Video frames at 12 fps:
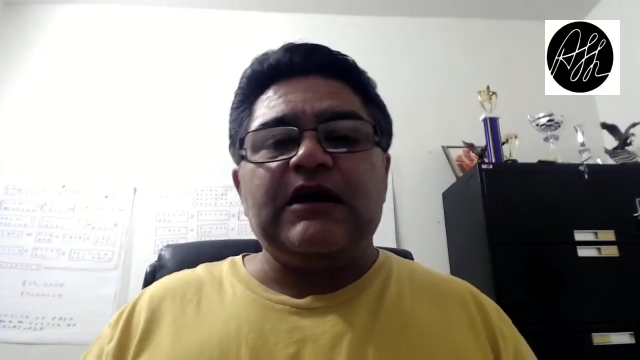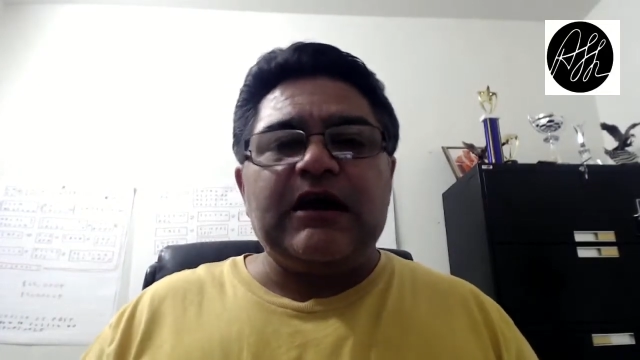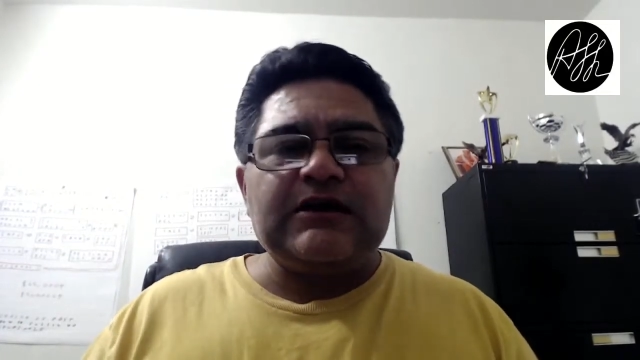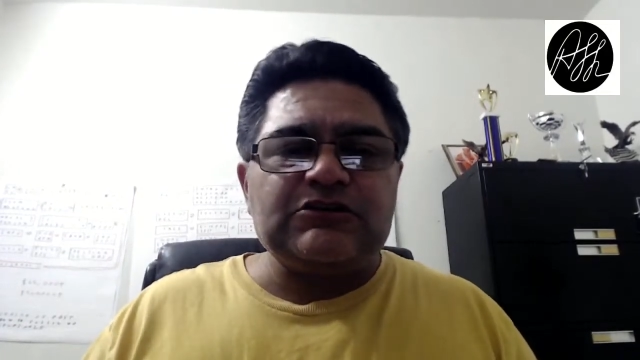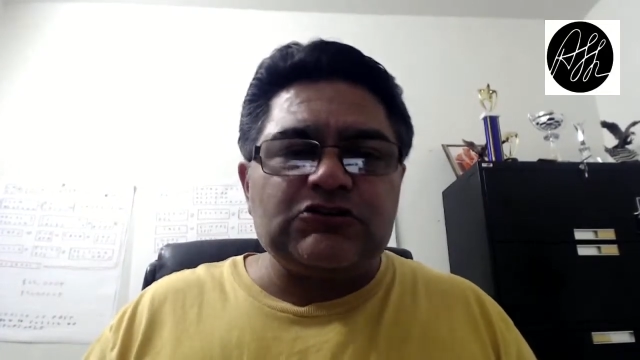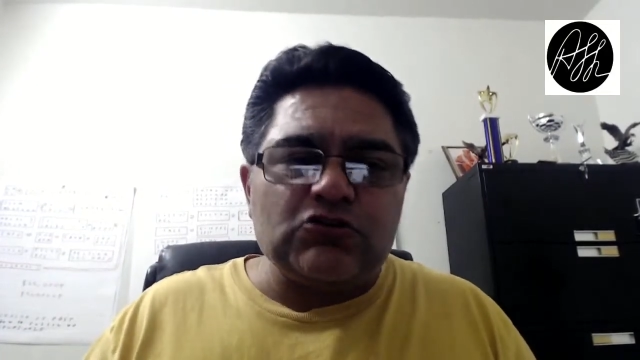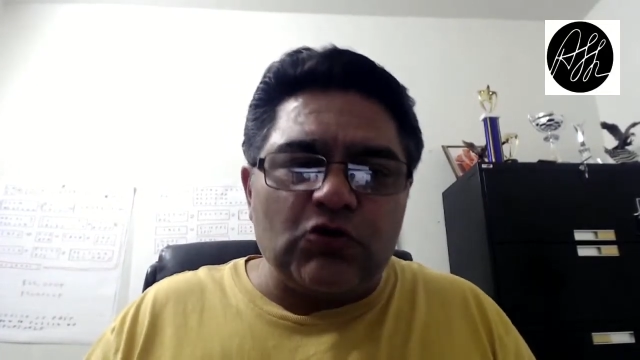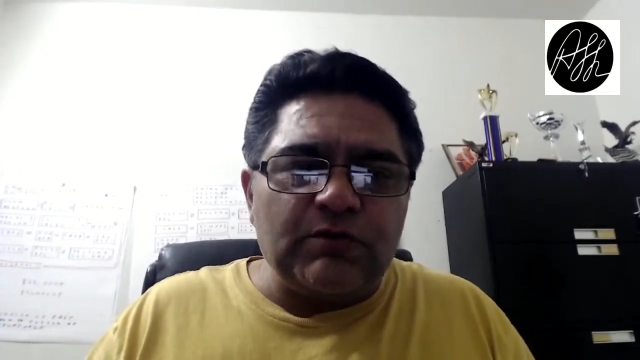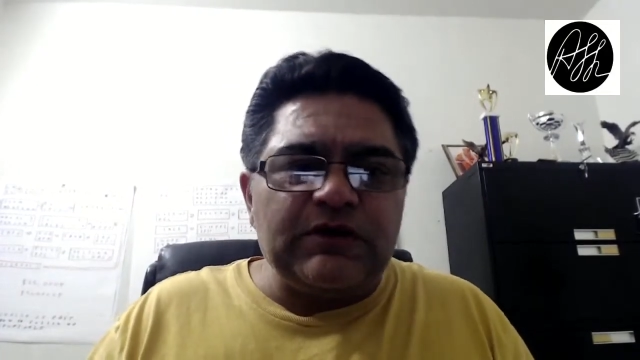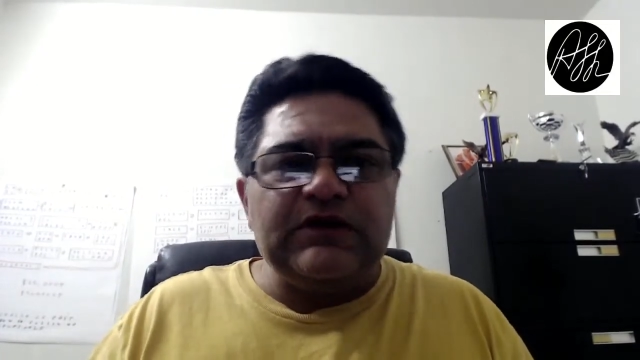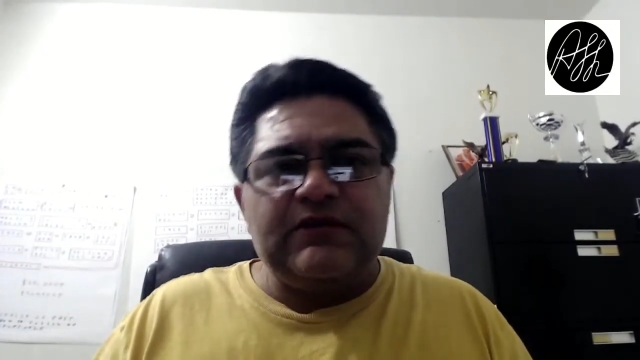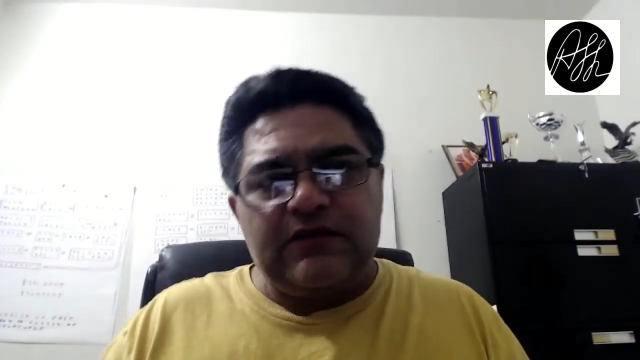has so
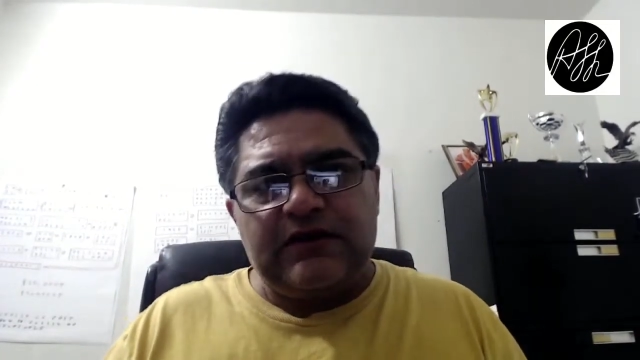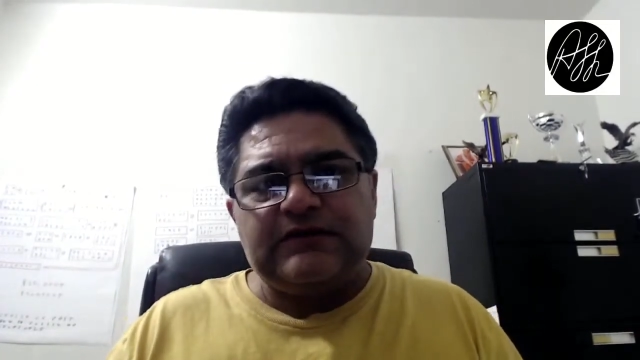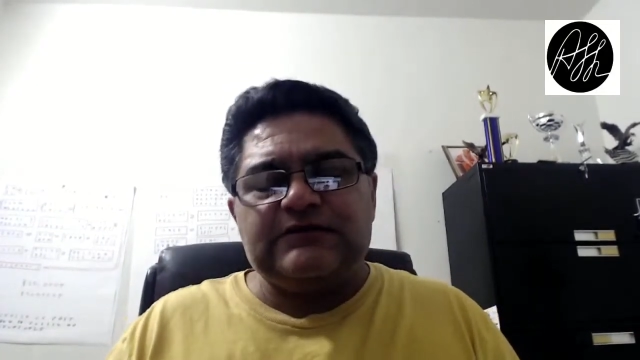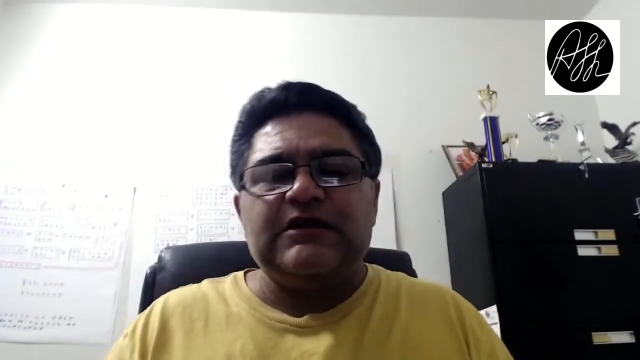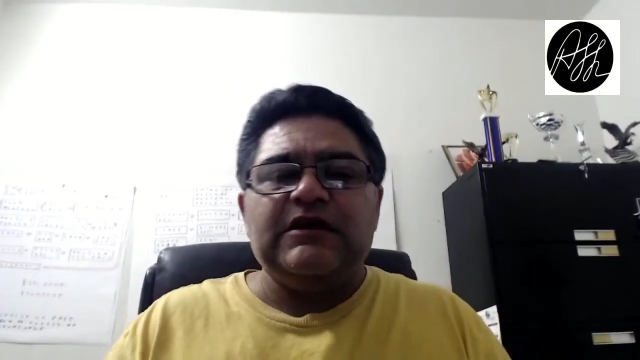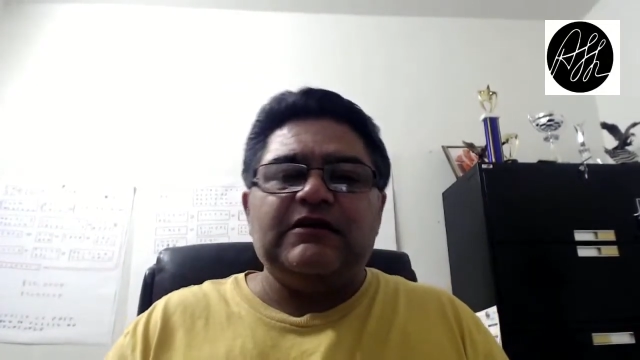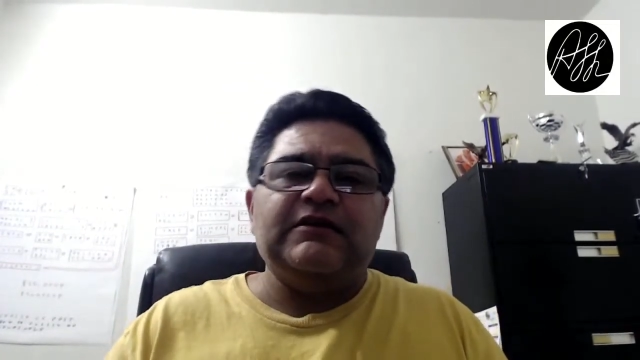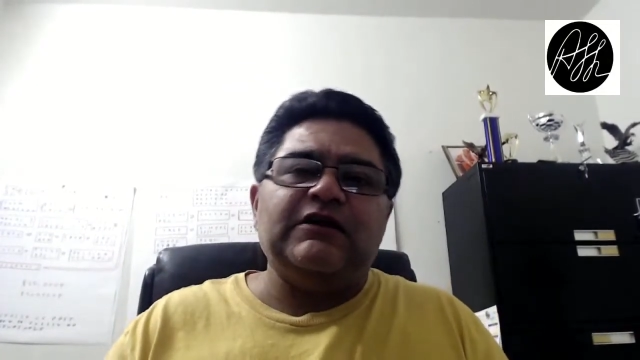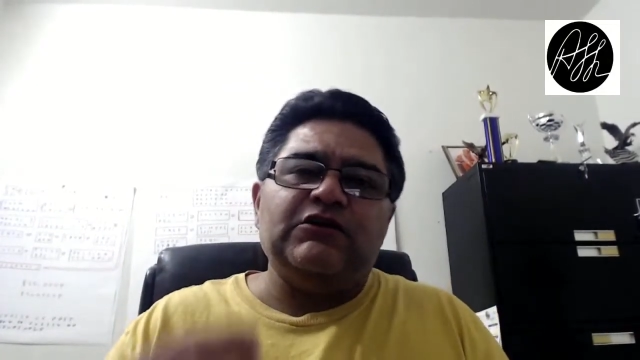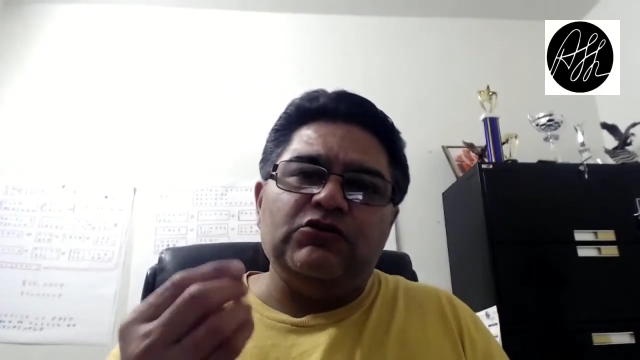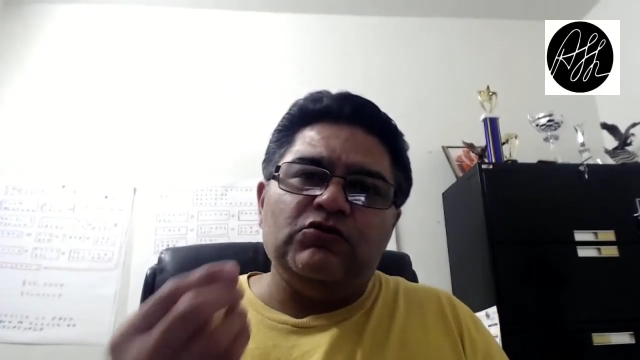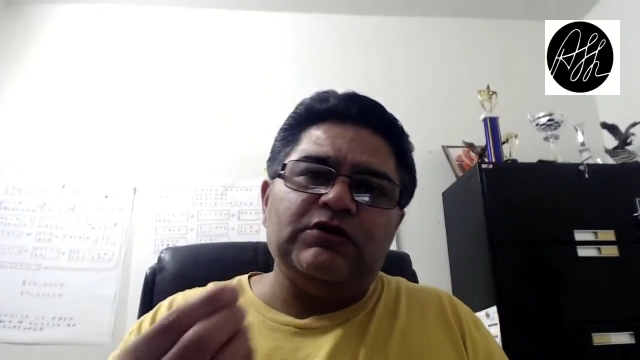many things
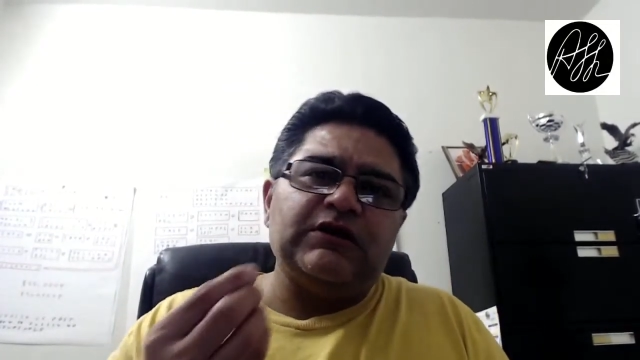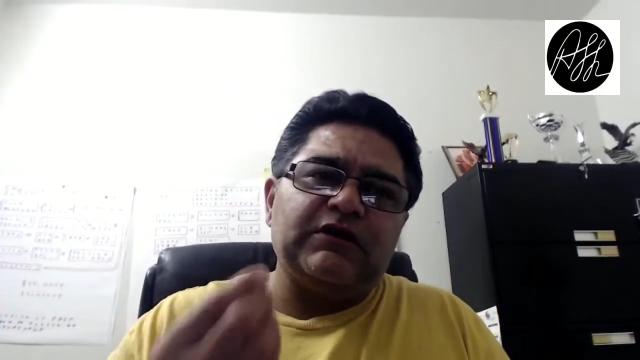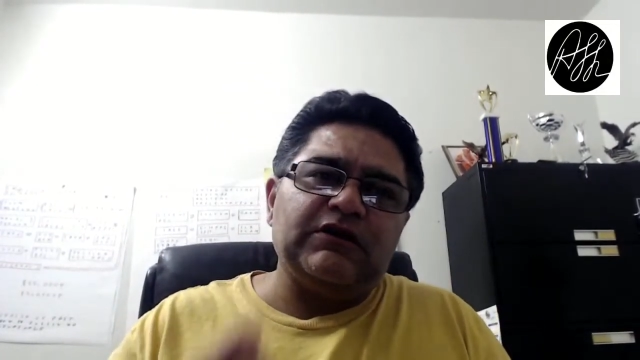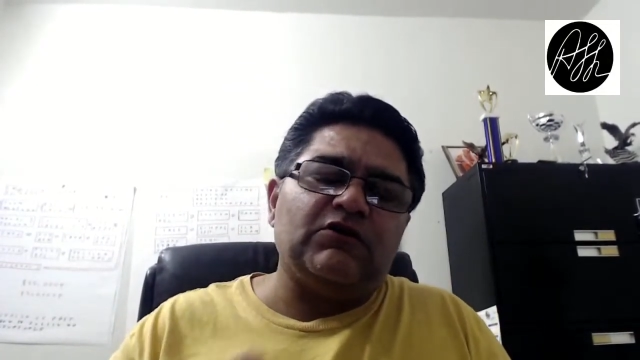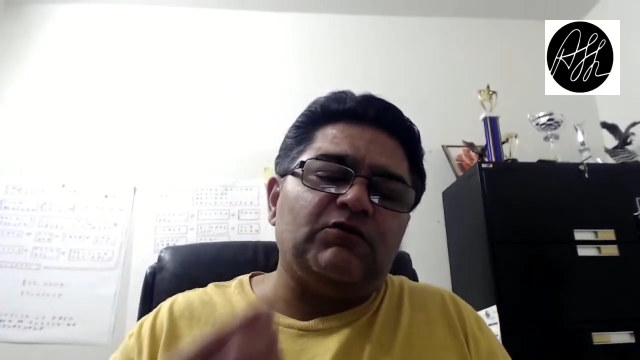that you can.